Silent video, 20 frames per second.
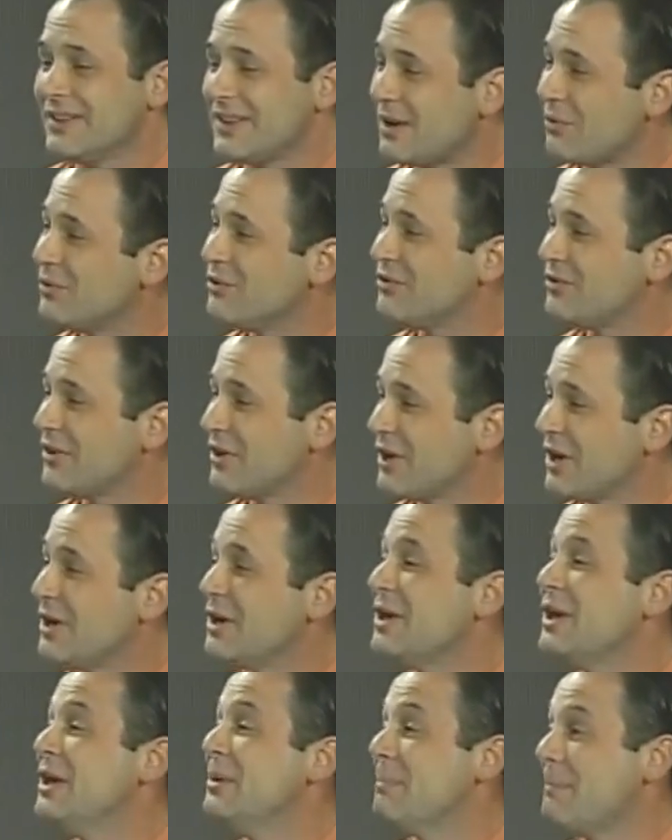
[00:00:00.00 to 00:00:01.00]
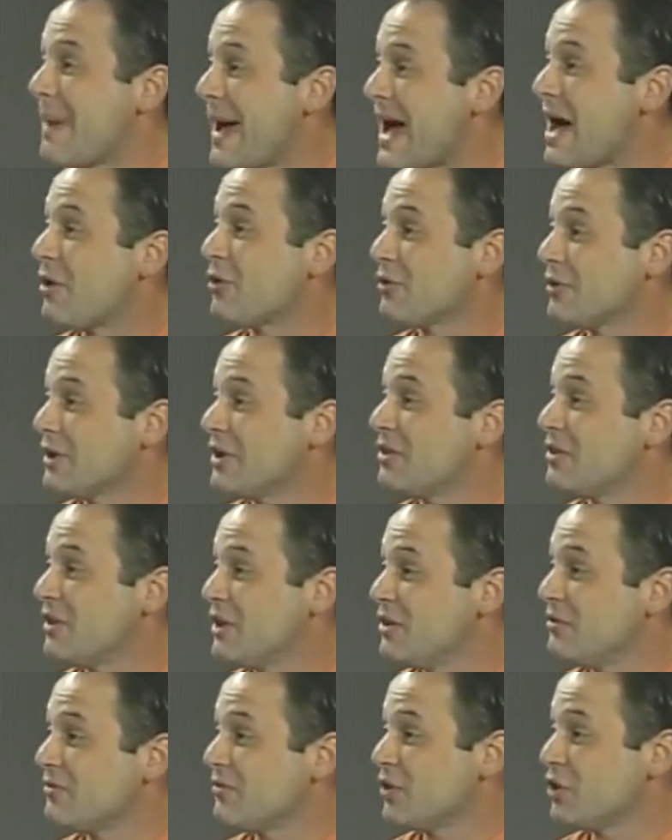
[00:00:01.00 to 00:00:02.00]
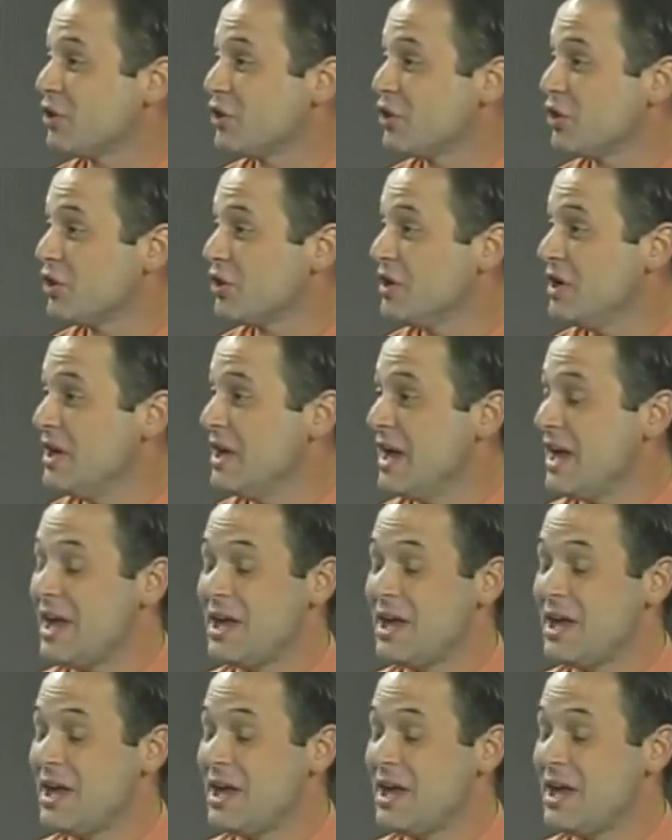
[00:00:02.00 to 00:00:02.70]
that was an empowering thing for her,